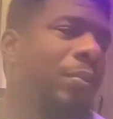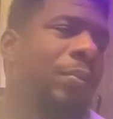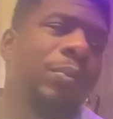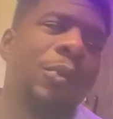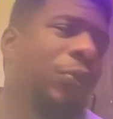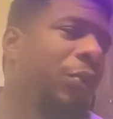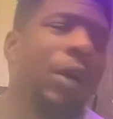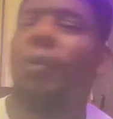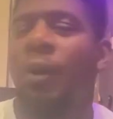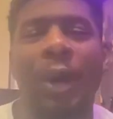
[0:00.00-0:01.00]
people
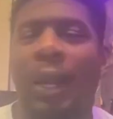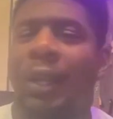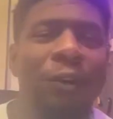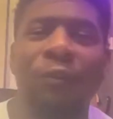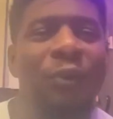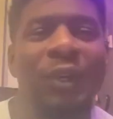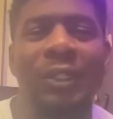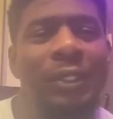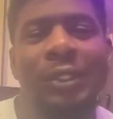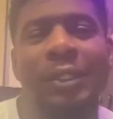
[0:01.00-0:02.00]
don't know how to interview
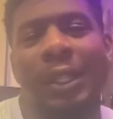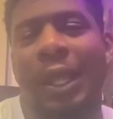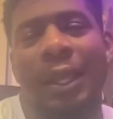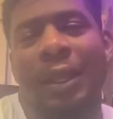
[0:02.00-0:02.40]
us. Like,